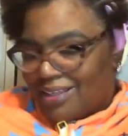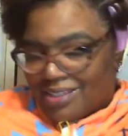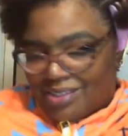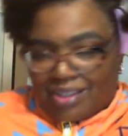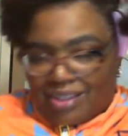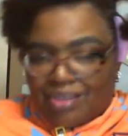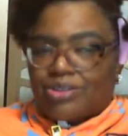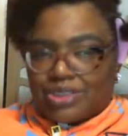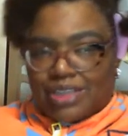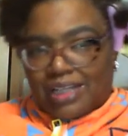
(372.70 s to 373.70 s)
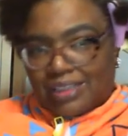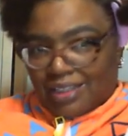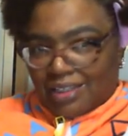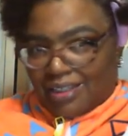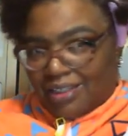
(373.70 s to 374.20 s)
so they're all shocked
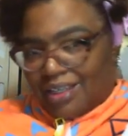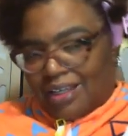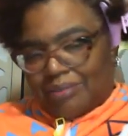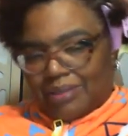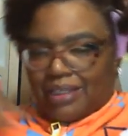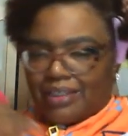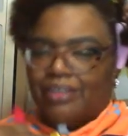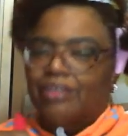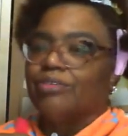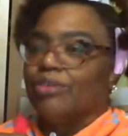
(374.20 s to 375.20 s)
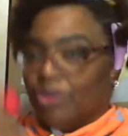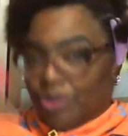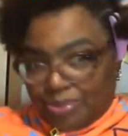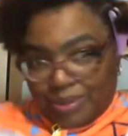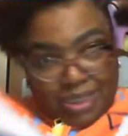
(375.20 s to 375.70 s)
that I'm letting it grow,
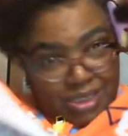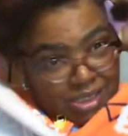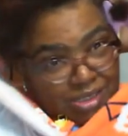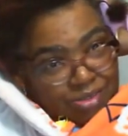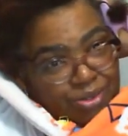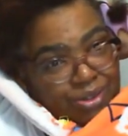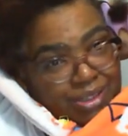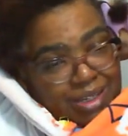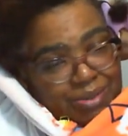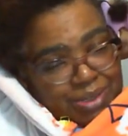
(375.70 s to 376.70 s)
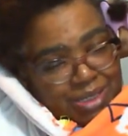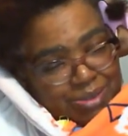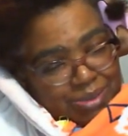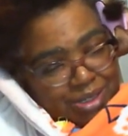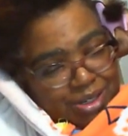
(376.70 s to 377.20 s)
because it's growing like weeds
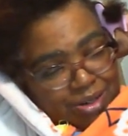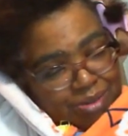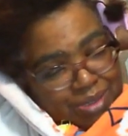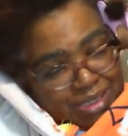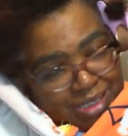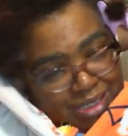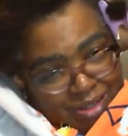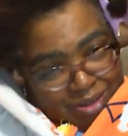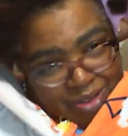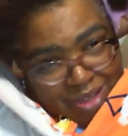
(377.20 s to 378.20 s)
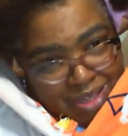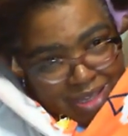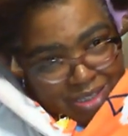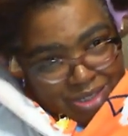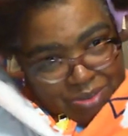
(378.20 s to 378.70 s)
with the CurlMix. And so
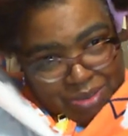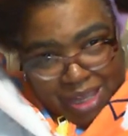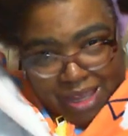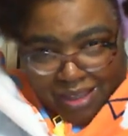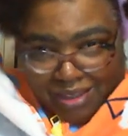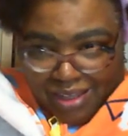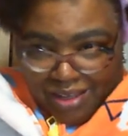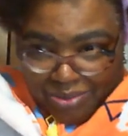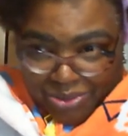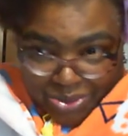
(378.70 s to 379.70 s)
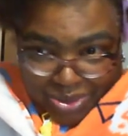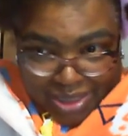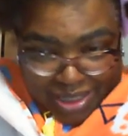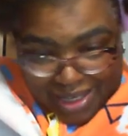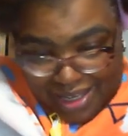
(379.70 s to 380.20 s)
I told them, yeah, now I'm going
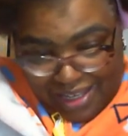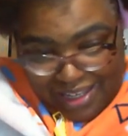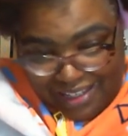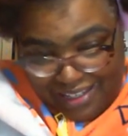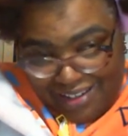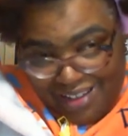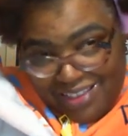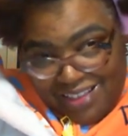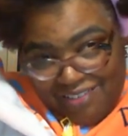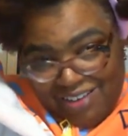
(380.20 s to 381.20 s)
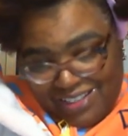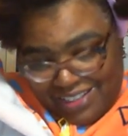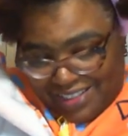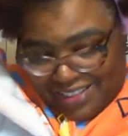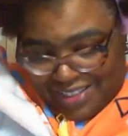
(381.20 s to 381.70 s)
in the other
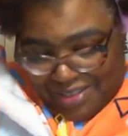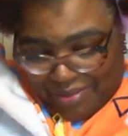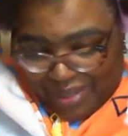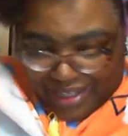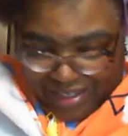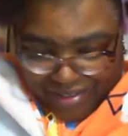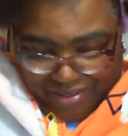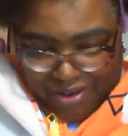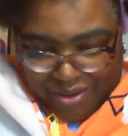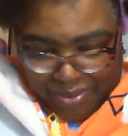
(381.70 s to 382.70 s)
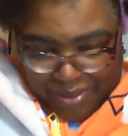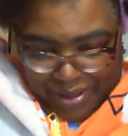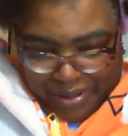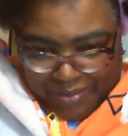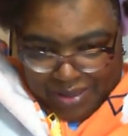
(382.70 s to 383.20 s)
direction, so I'm letting it grow.
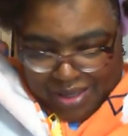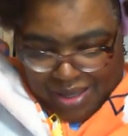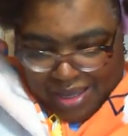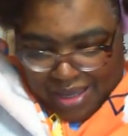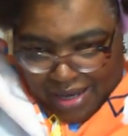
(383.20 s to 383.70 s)
But and